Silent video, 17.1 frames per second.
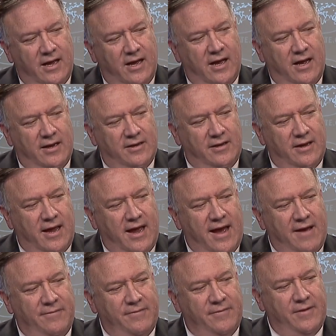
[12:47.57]
uh, to
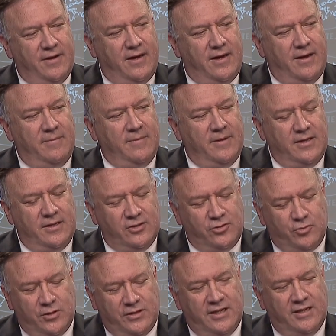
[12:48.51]
have uh,
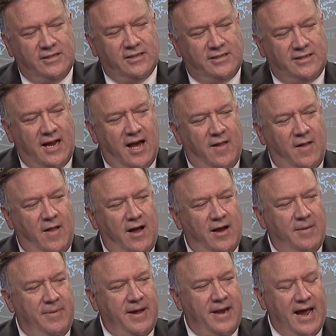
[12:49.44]
strategic
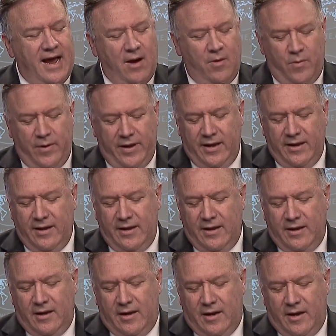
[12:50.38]
dialogue about how we
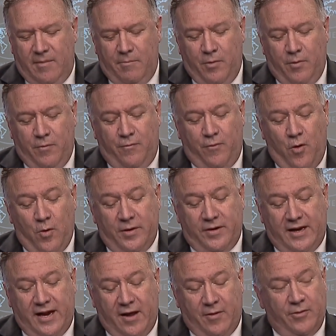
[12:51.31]
uh, move forward
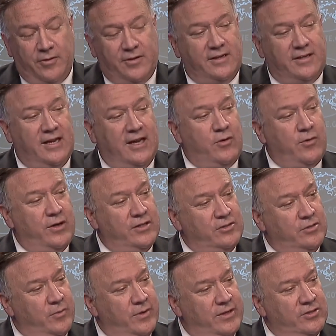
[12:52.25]
together to decrease
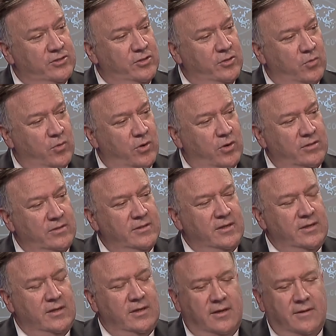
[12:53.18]
the risk to the world
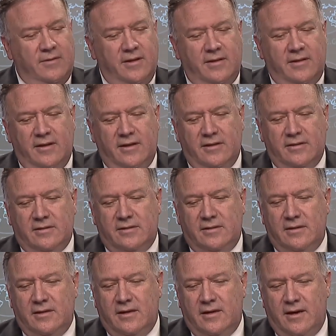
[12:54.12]
that these,